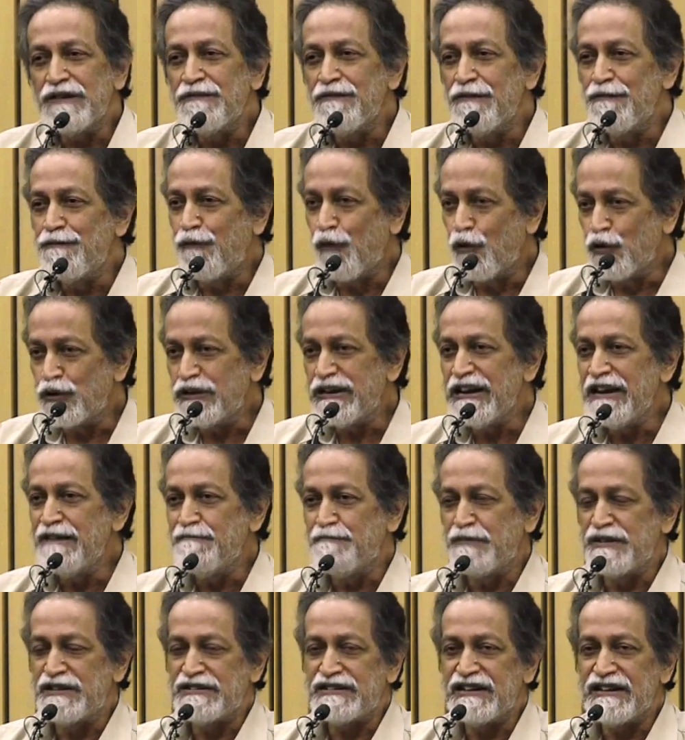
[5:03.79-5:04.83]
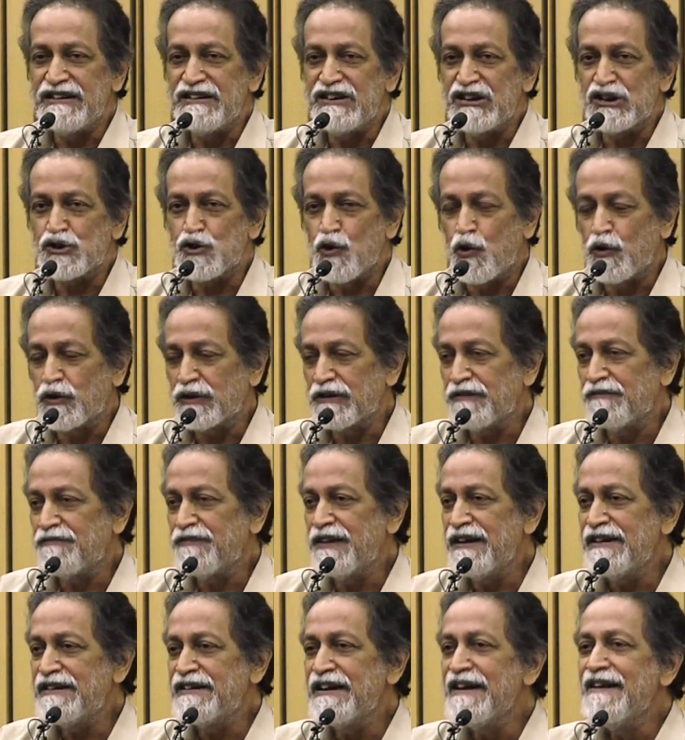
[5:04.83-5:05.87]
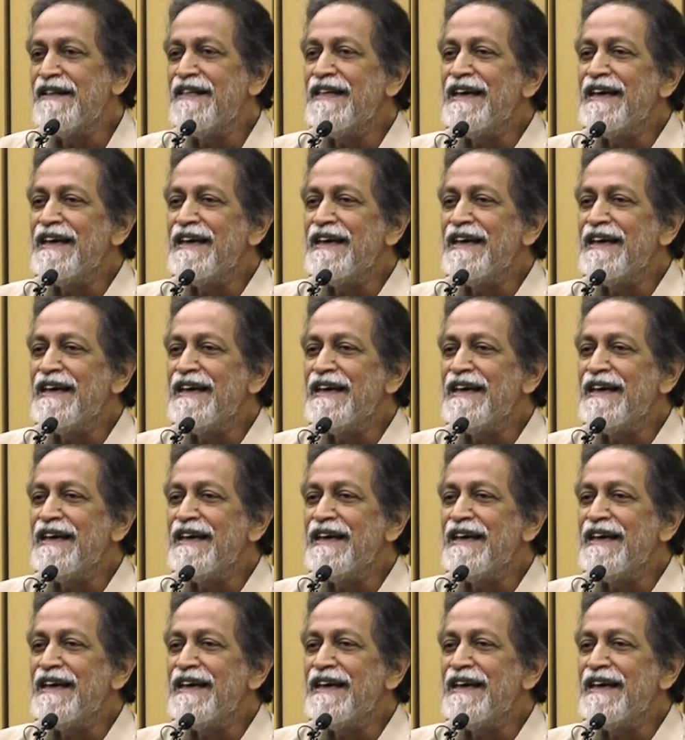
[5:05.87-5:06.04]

even 14%, just short of it,